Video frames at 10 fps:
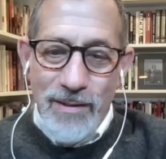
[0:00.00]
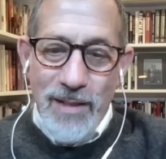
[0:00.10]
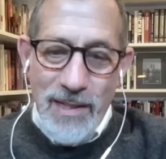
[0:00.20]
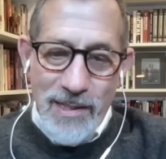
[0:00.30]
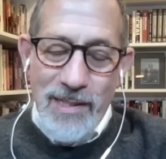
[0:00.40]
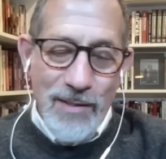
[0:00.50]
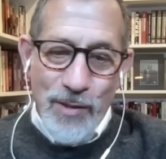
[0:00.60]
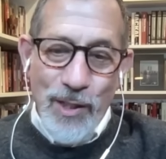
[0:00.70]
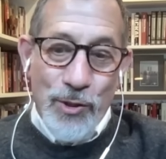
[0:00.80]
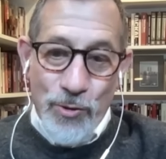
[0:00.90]
as I said,
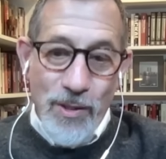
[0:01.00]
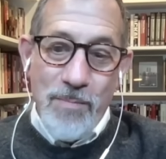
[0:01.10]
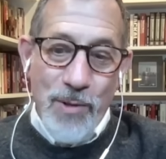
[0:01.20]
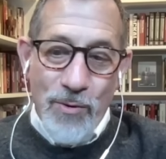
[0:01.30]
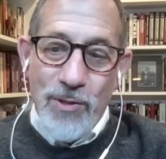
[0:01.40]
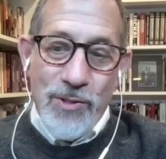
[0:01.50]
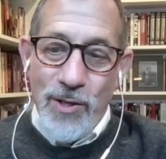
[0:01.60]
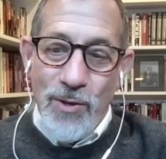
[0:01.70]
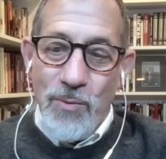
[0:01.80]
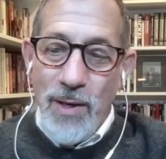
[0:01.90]
reassuring, but
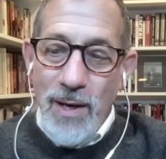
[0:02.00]
also